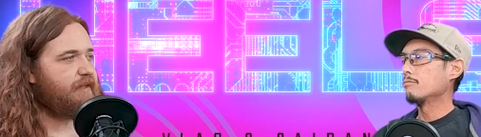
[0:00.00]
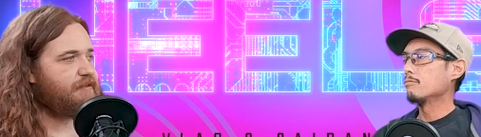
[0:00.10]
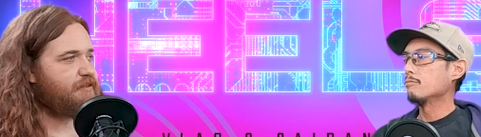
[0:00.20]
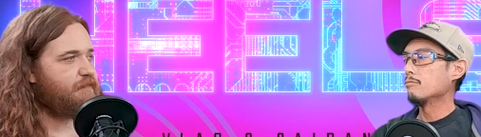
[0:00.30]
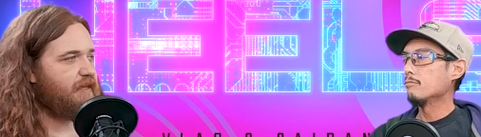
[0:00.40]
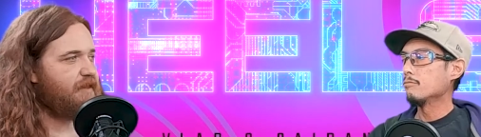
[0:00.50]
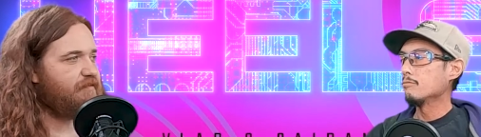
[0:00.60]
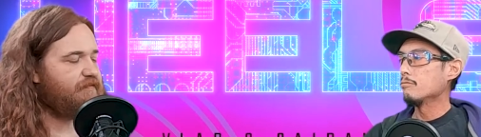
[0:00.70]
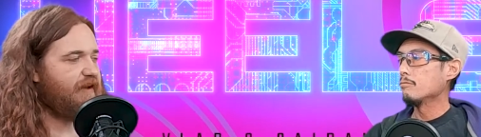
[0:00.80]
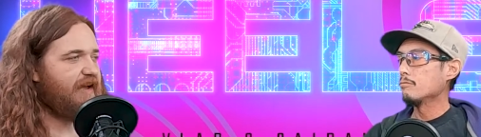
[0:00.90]
Speaker 1: gets to be the
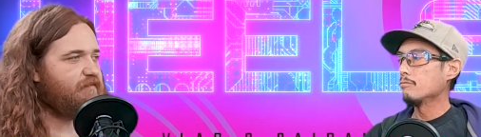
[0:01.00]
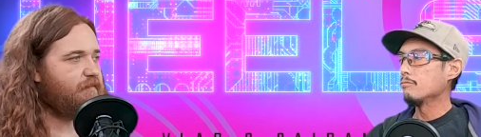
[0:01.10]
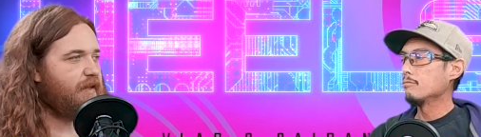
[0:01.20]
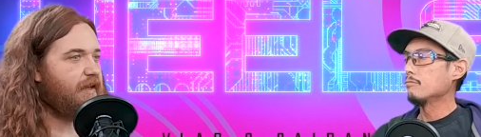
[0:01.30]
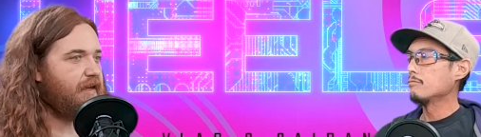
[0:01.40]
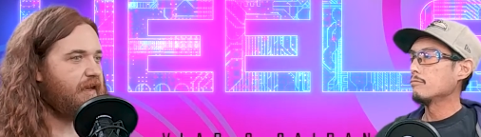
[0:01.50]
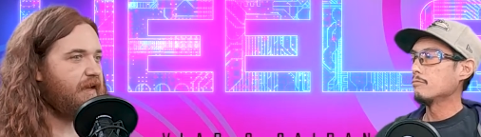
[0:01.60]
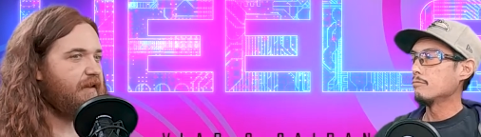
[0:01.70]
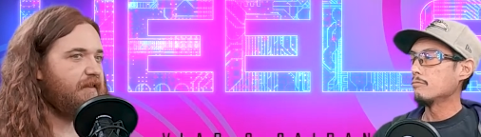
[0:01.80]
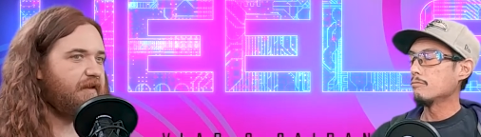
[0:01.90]
five men
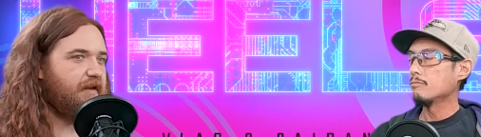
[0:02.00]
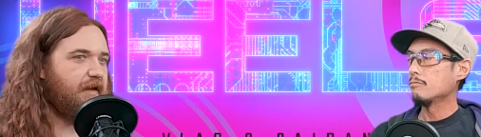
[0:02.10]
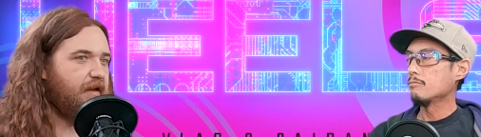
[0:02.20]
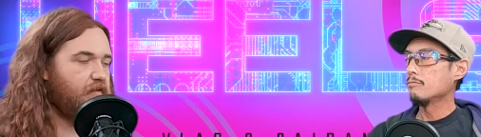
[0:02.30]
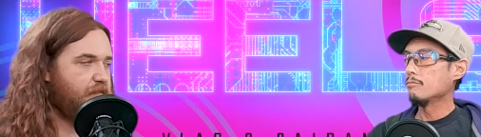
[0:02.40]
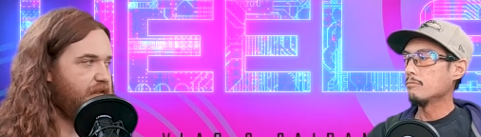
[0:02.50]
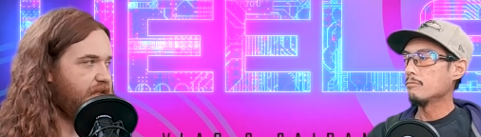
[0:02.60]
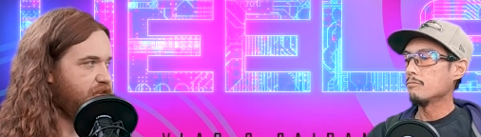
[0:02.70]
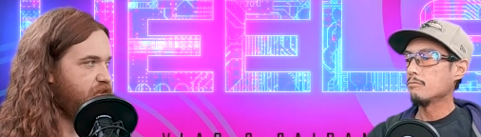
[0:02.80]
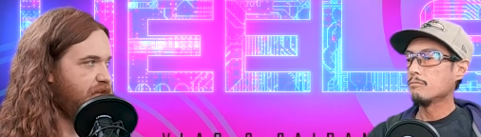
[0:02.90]
in the uh,
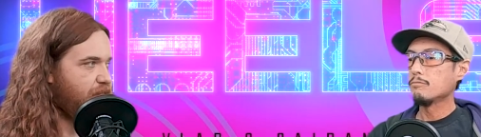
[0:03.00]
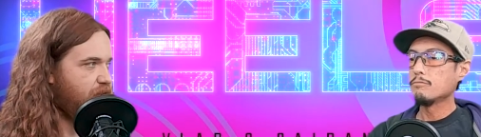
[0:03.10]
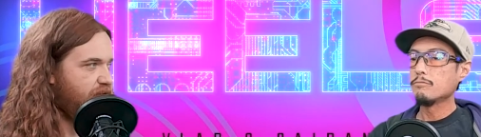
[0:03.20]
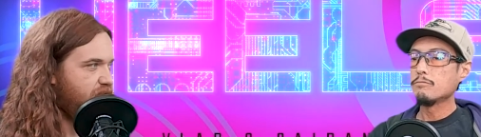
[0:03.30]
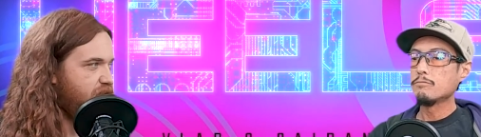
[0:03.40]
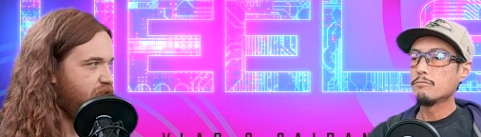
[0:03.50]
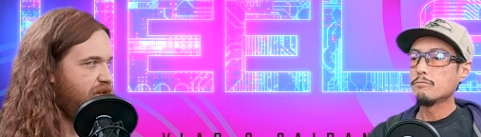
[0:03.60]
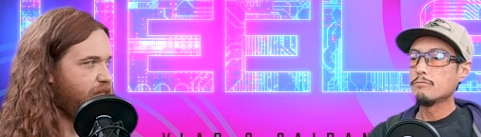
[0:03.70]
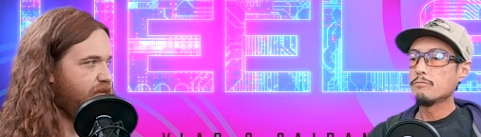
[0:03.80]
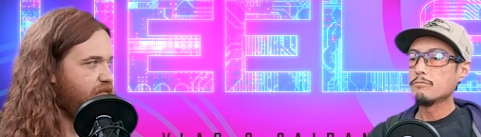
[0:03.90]
elimination chamber against the
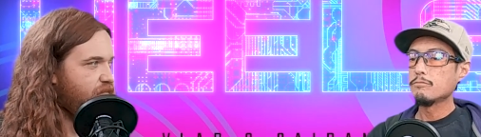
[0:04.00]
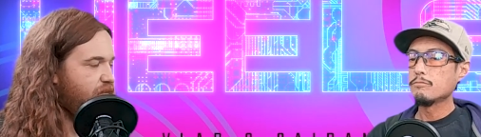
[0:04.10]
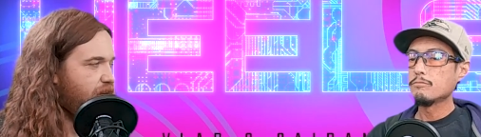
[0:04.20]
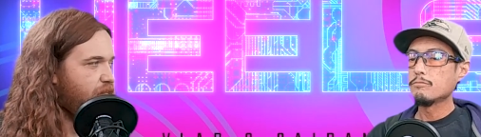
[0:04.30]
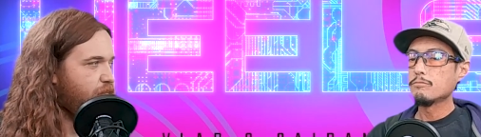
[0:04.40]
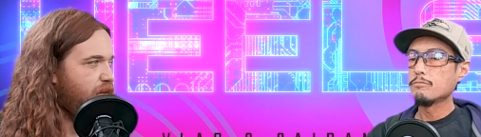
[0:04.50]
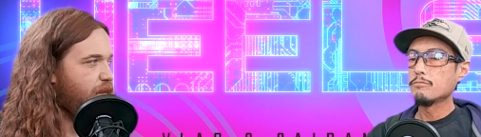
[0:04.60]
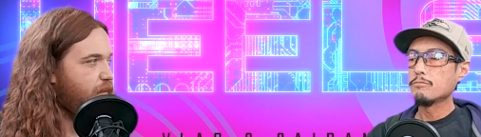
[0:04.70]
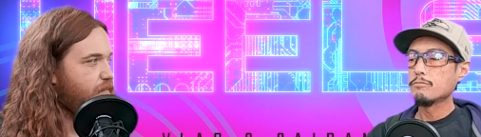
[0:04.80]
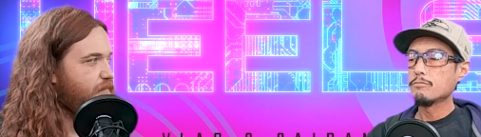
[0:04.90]
champion for their
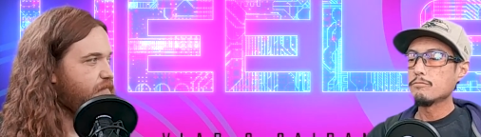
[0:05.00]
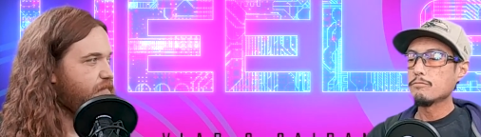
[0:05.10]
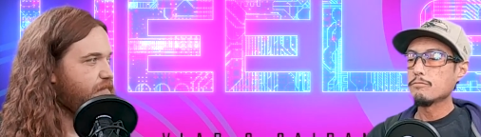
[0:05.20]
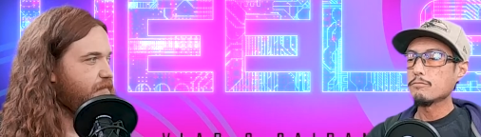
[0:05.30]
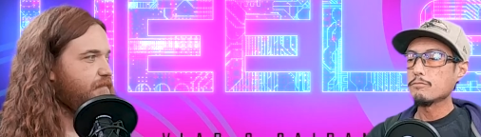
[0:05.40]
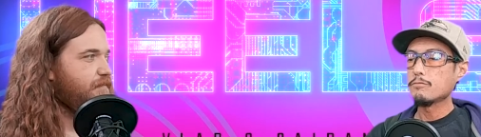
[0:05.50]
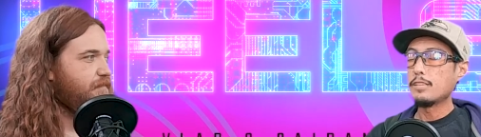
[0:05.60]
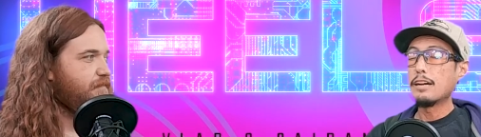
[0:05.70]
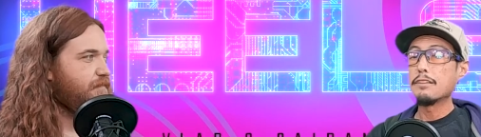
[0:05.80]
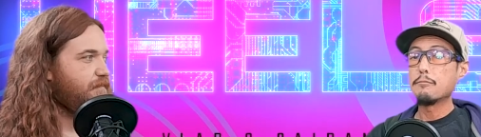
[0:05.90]
brand.
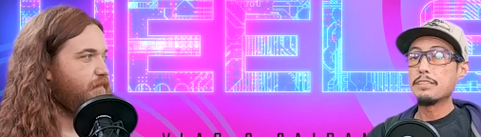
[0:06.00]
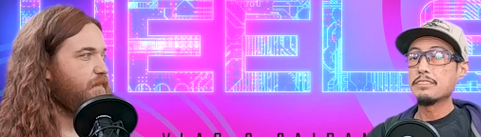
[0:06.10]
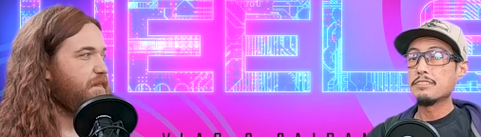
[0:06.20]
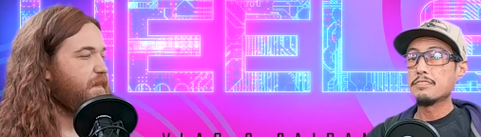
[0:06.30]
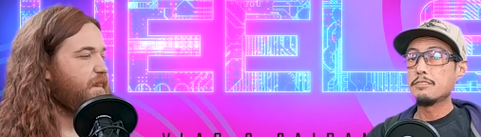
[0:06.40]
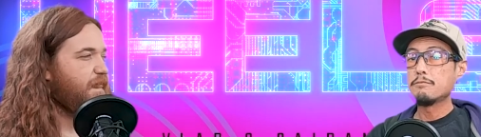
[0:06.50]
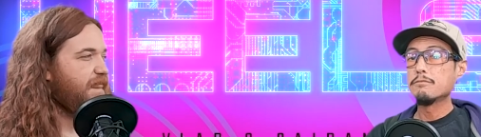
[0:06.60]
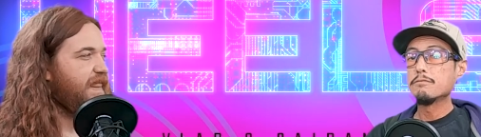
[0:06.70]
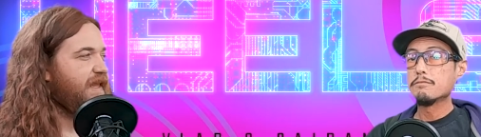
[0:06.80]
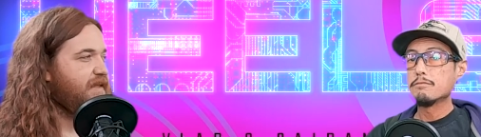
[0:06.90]
Speaker 2: Yeah, that makes sense too.
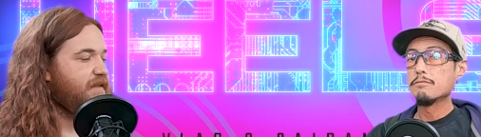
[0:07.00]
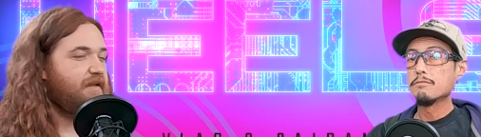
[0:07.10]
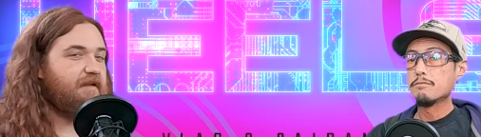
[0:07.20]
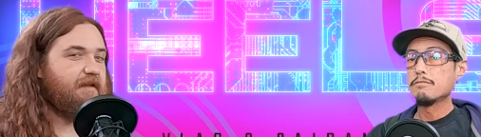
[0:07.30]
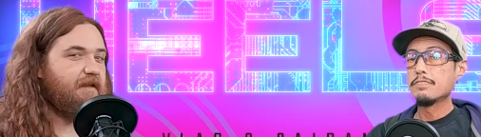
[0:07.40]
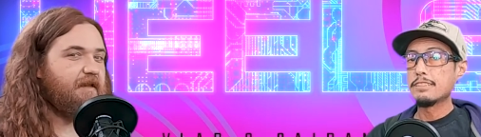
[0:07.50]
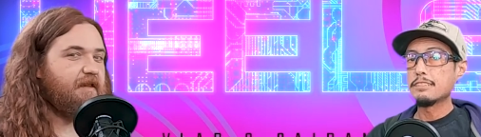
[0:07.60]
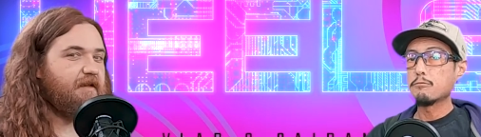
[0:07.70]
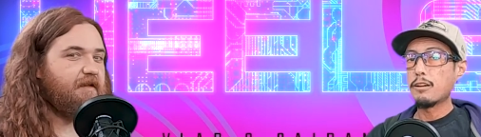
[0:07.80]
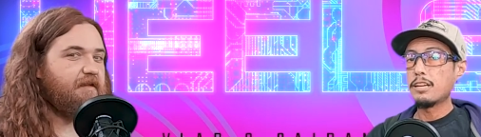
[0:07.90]
Since
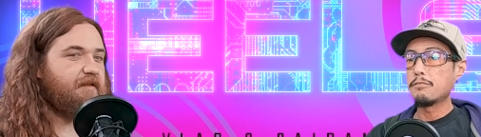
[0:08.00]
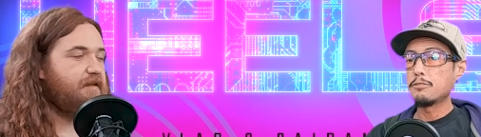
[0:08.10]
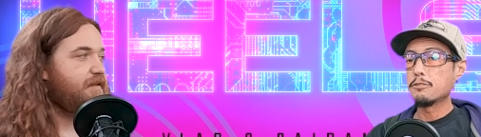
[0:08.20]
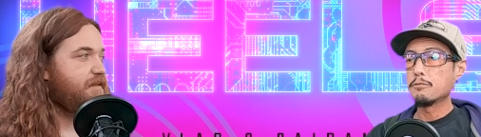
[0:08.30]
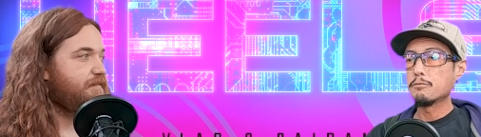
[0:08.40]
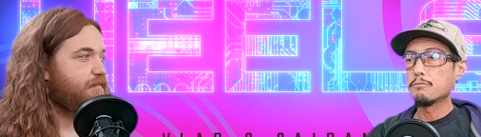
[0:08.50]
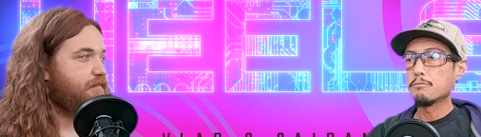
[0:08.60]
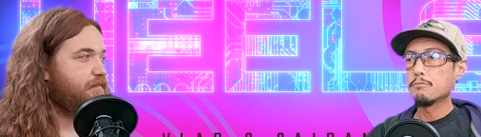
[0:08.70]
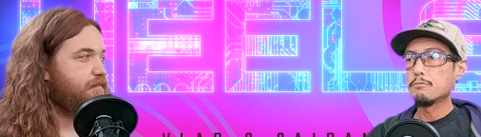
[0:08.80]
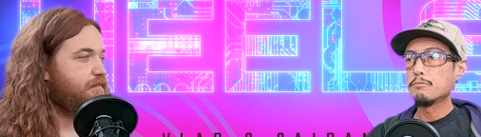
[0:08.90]
that's right after
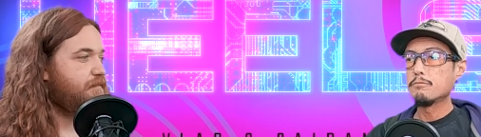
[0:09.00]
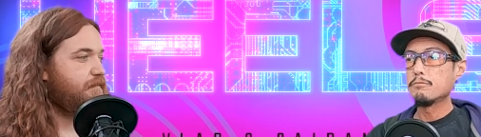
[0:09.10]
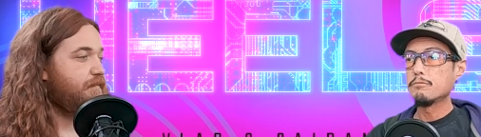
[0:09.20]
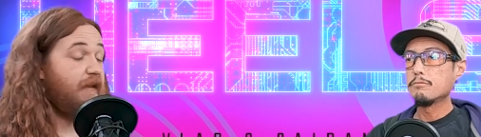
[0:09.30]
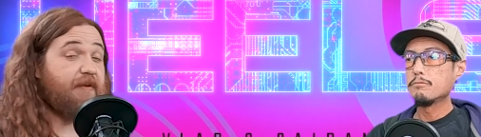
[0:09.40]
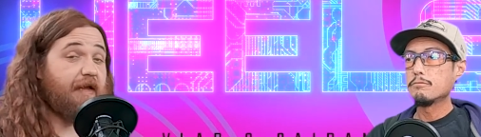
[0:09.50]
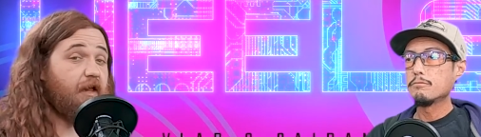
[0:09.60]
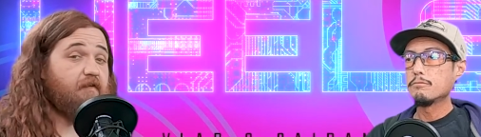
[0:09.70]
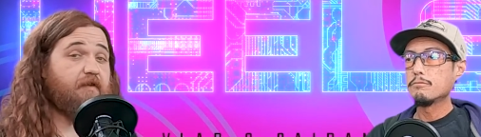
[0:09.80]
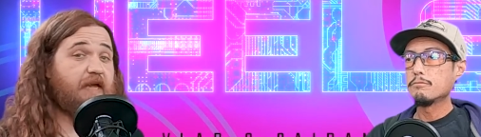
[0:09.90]
That'd be a
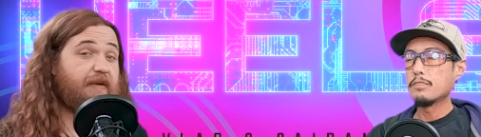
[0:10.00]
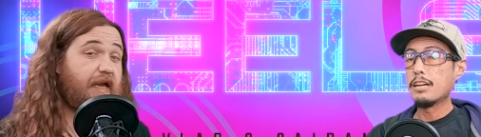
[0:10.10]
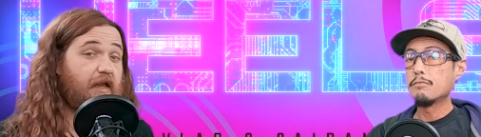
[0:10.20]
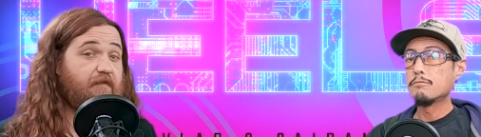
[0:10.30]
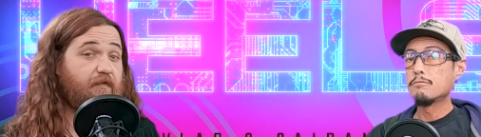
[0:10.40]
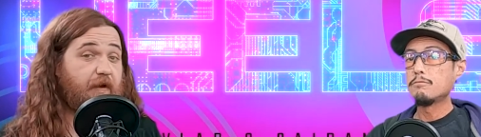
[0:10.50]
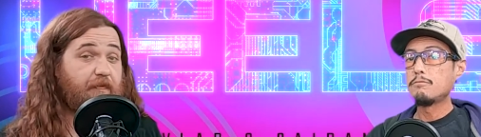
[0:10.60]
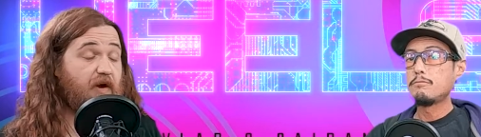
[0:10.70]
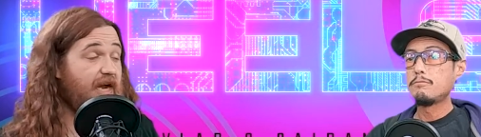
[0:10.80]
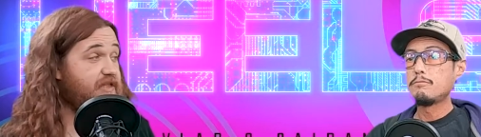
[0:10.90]
hell of a, that'd be yeah. a hell of
Speaker 1: a, a,
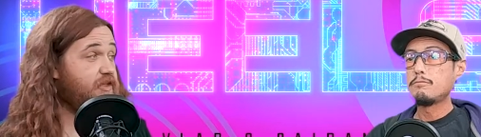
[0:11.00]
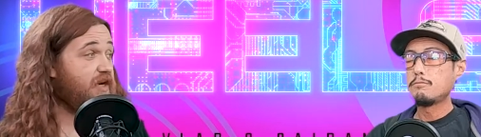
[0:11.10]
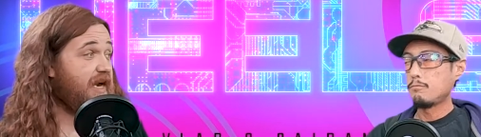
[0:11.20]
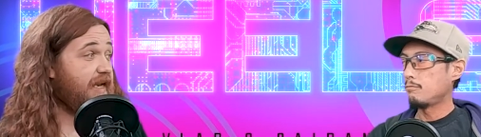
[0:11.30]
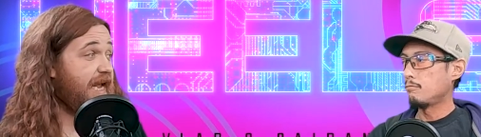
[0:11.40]
prize to try and